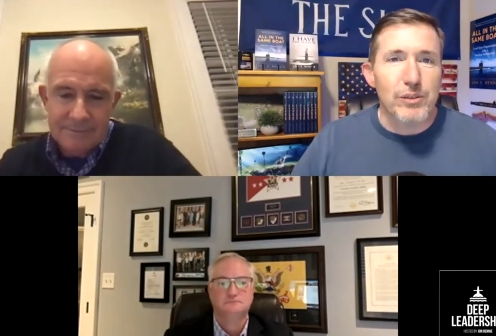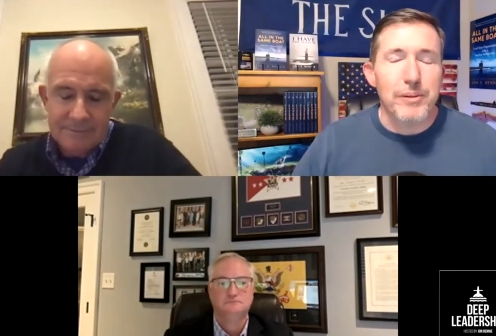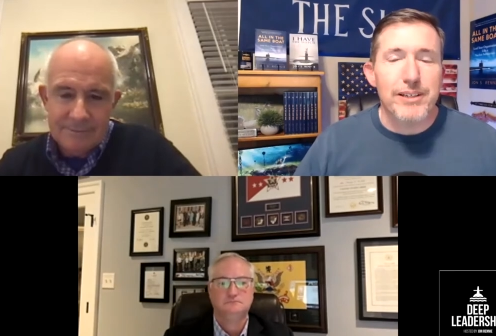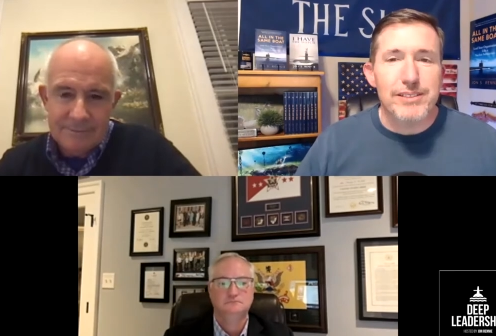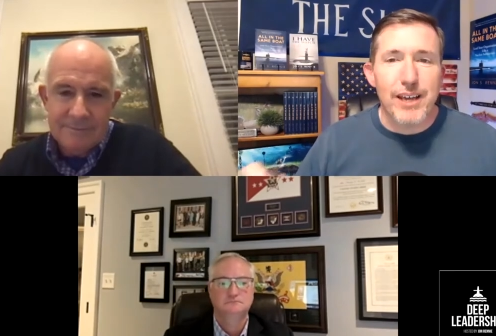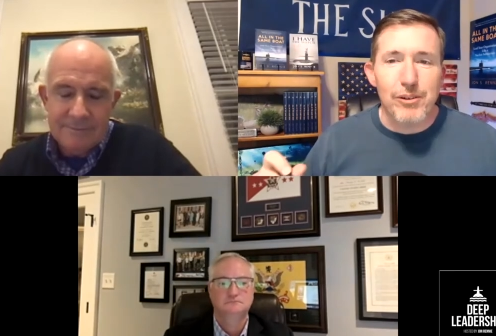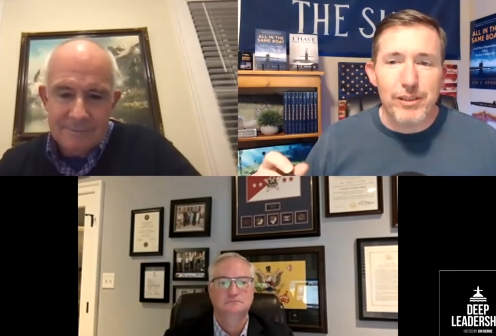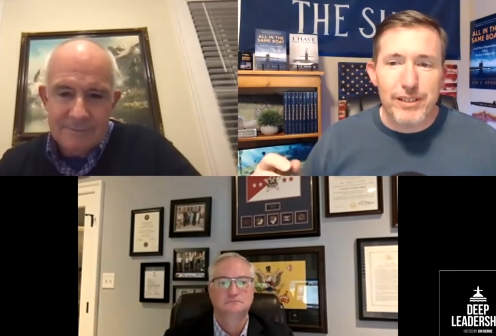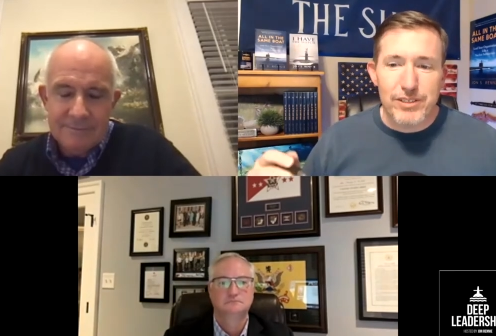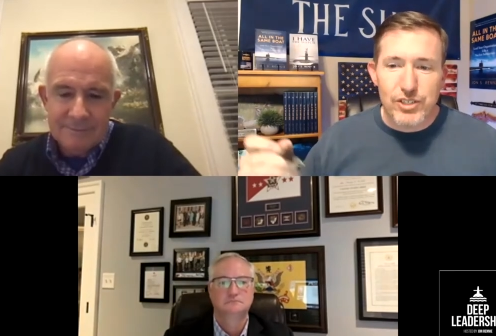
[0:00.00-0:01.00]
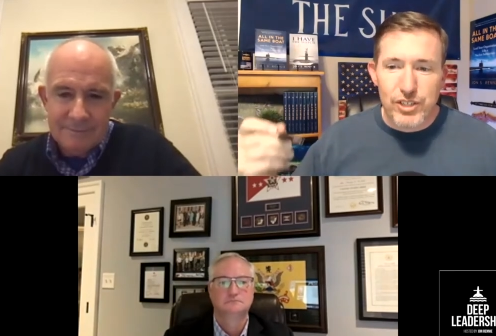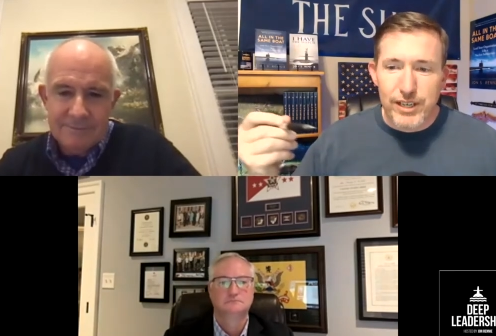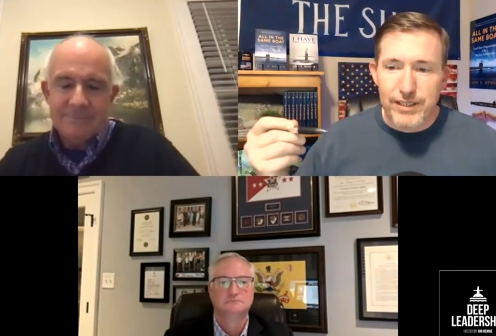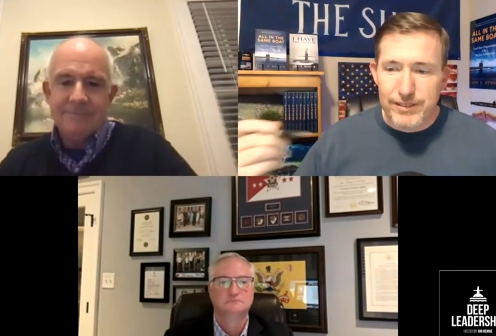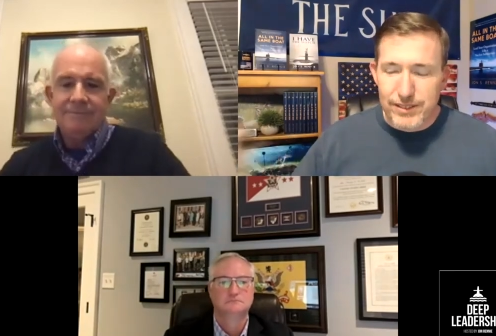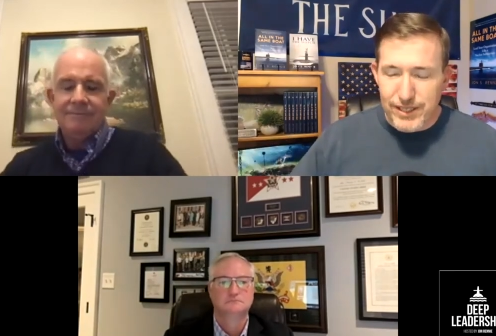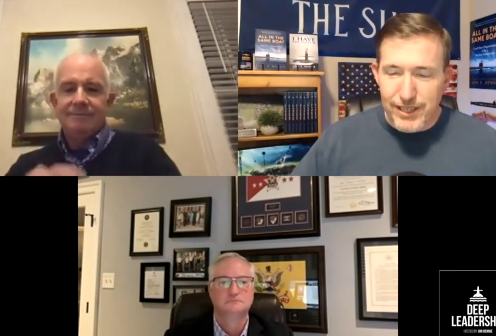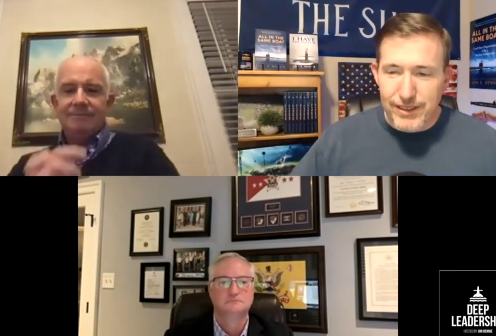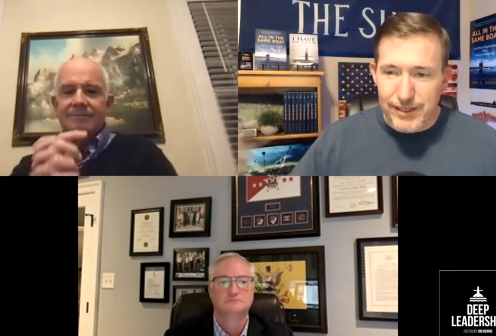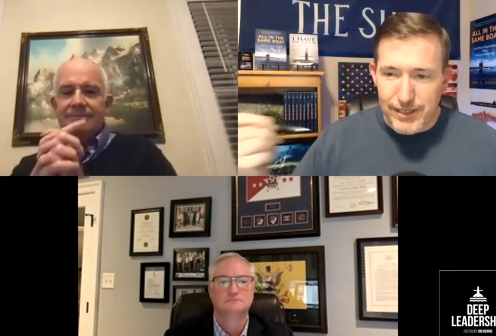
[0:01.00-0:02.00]
Speaker 1: because not only does she see
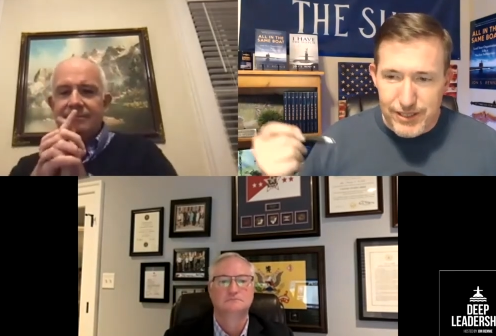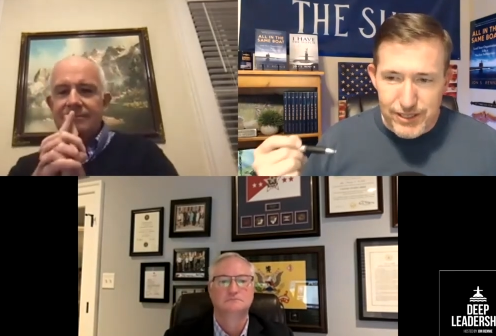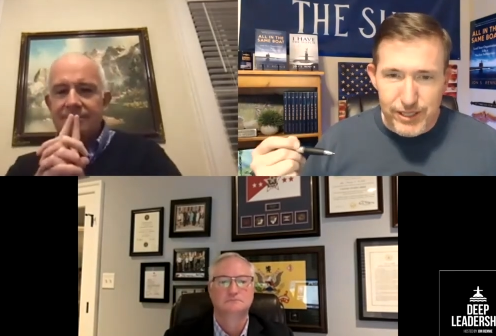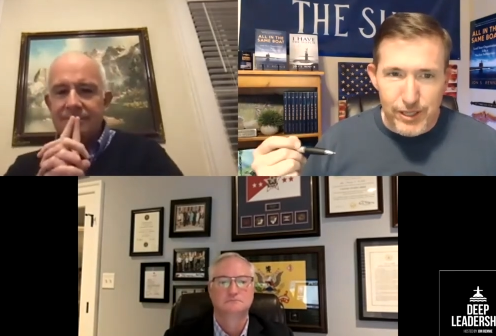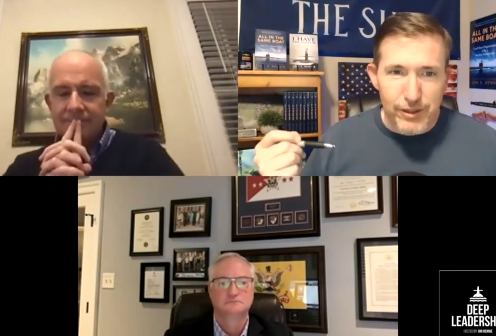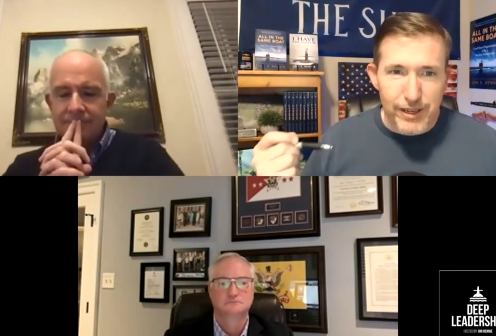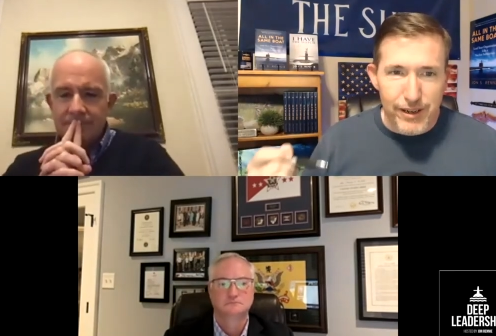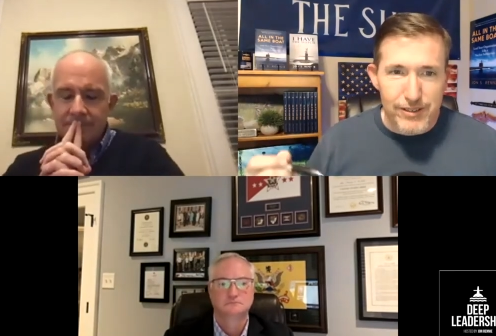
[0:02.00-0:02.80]
that this CEO cares,